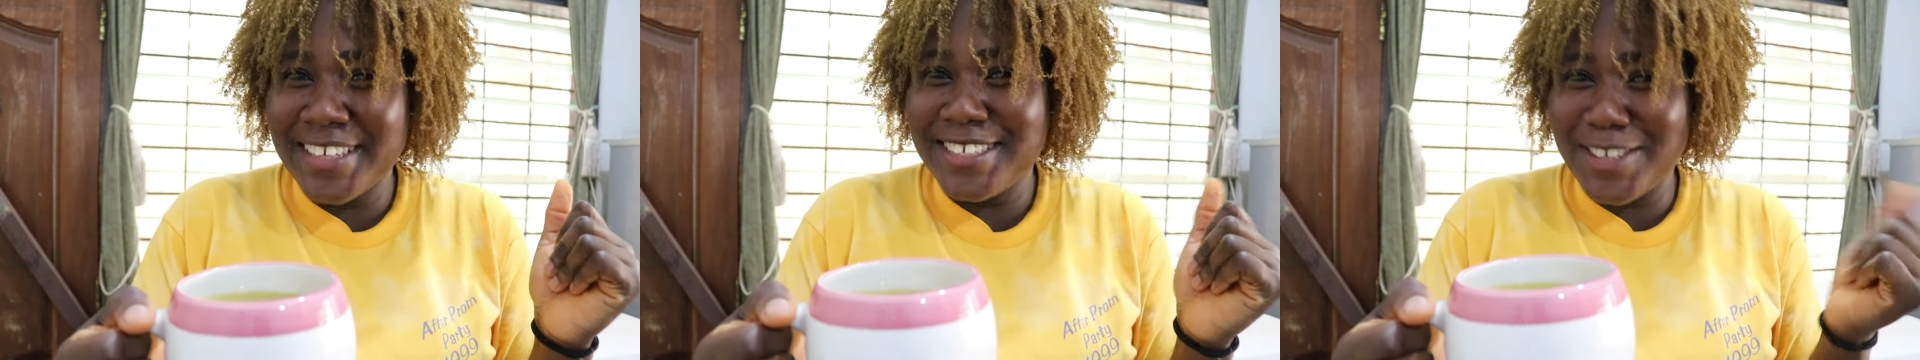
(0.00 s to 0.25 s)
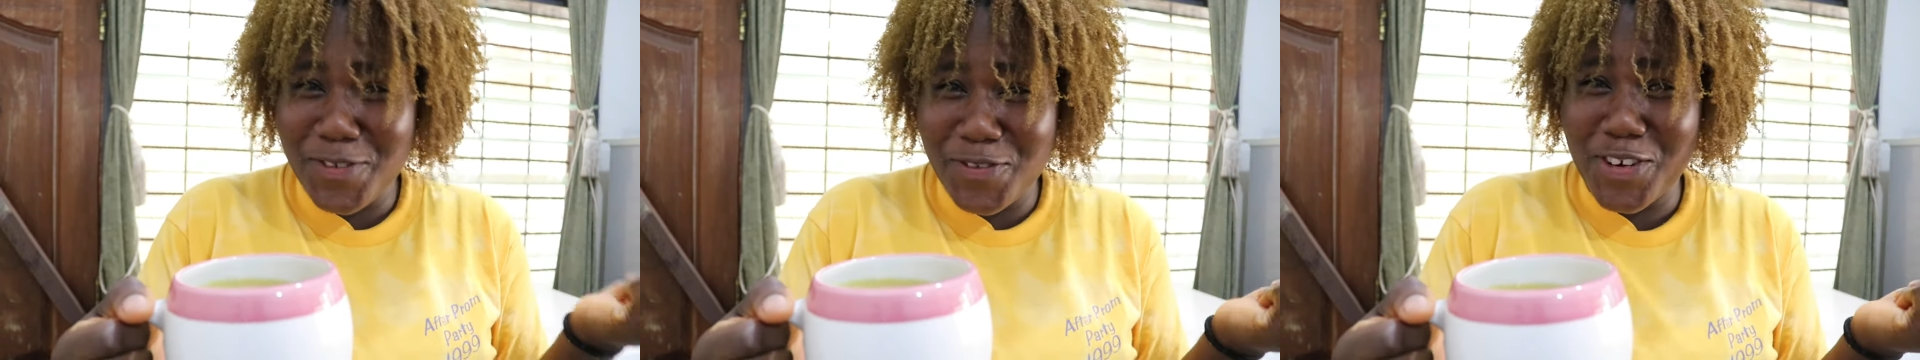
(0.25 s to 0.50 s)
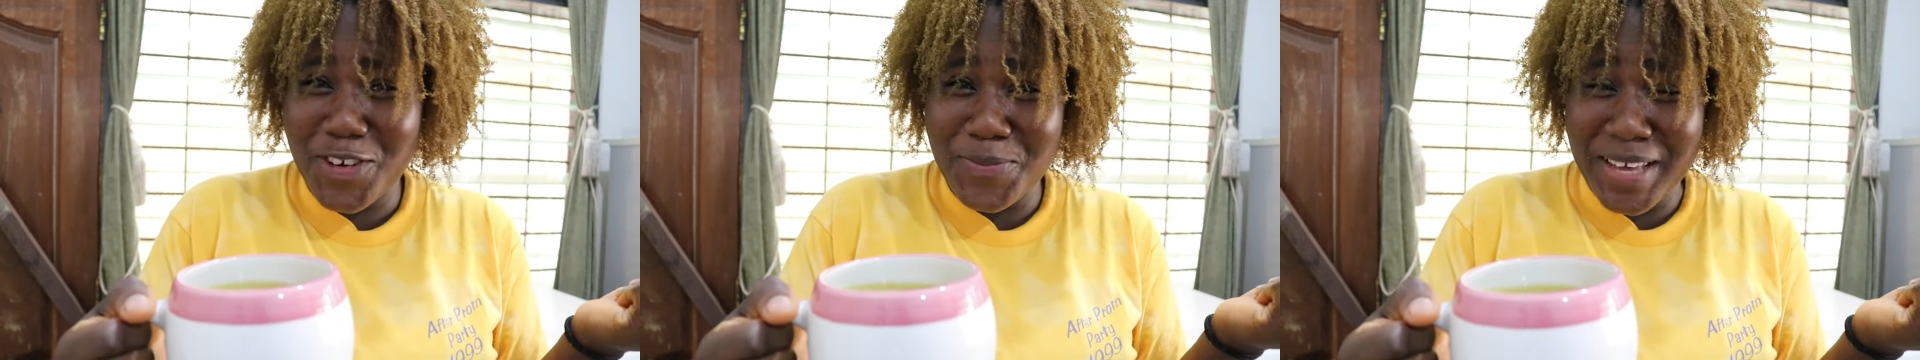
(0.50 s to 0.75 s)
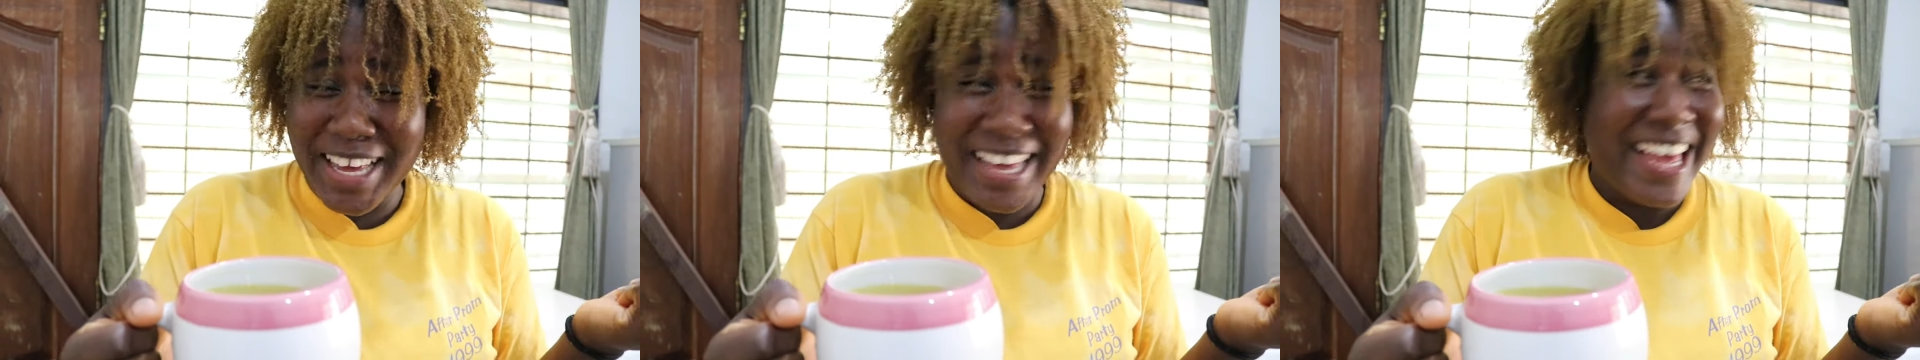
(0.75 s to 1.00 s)
Do you feel
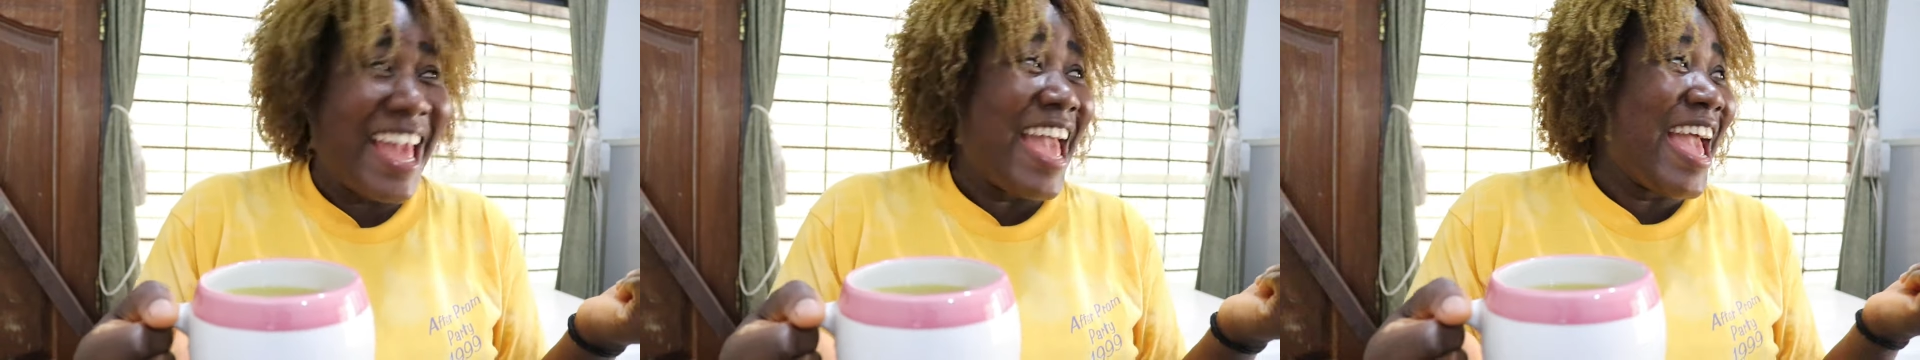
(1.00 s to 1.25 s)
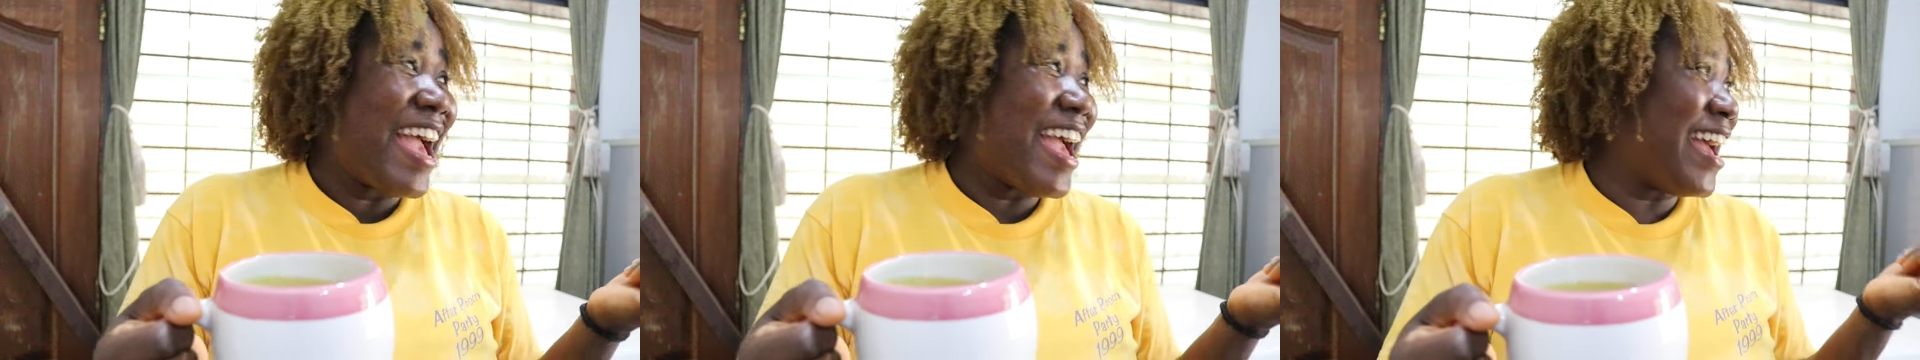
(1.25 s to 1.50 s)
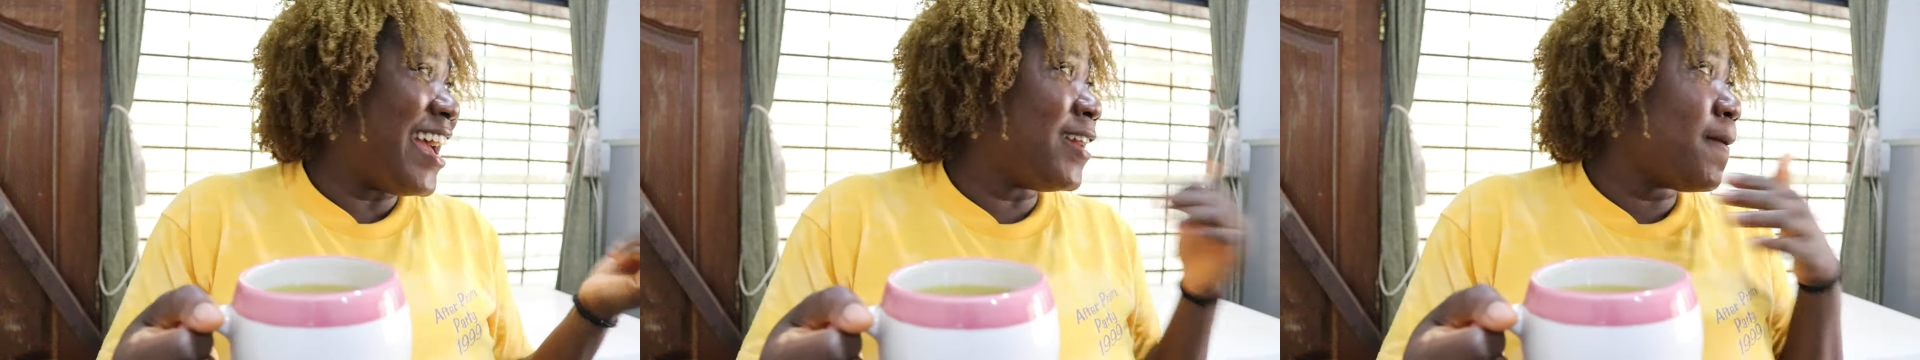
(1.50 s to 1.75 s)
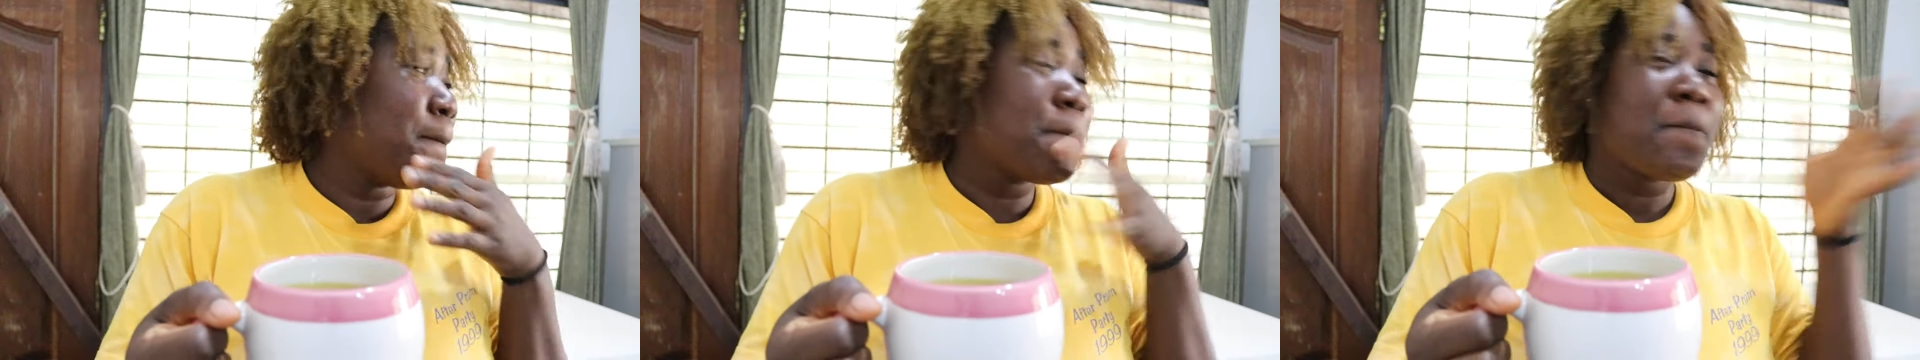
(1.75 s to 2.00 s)
me?
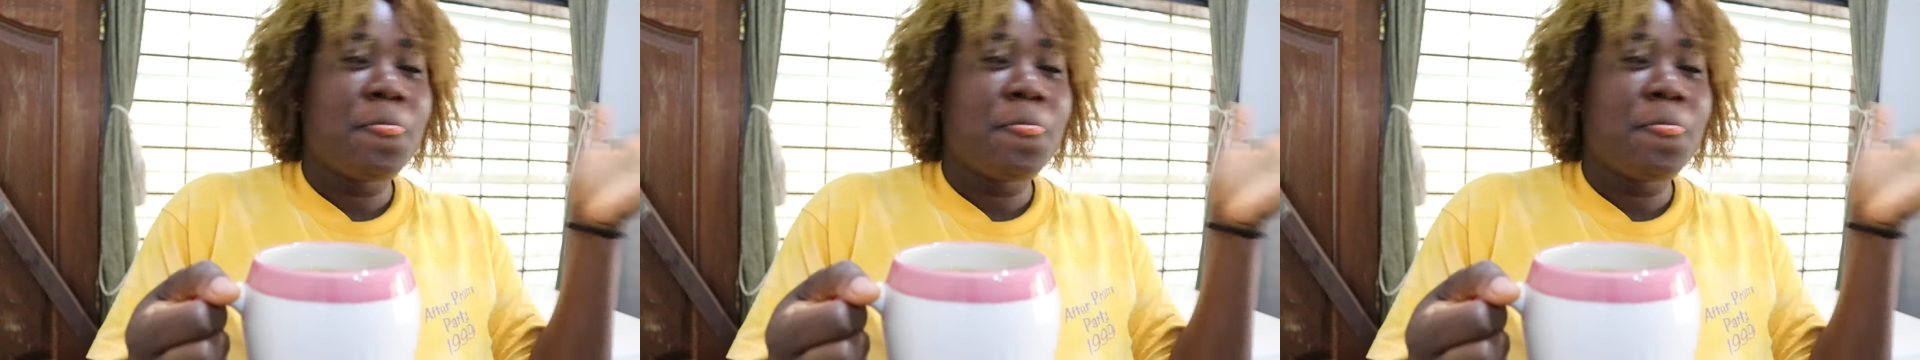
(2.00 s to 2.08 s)
And